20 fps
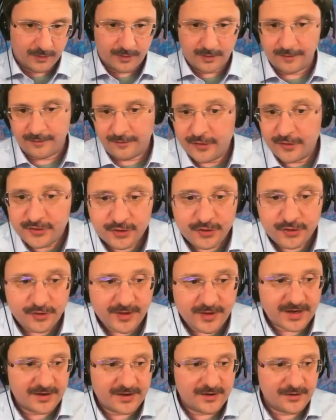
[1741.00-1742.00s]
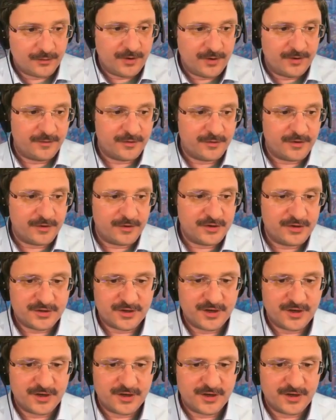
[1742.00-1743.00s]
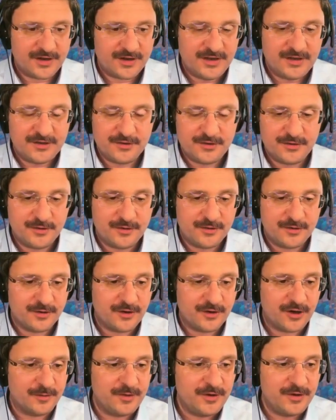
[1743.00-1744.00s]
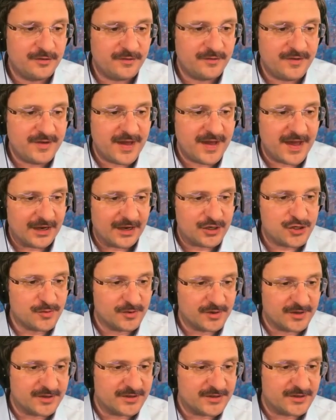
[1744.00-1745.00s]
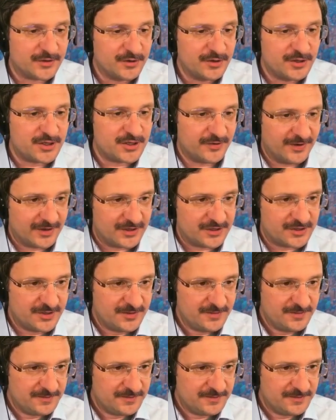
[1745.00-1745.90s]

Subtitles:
of course, to do that, we first need to compute the actual search direction.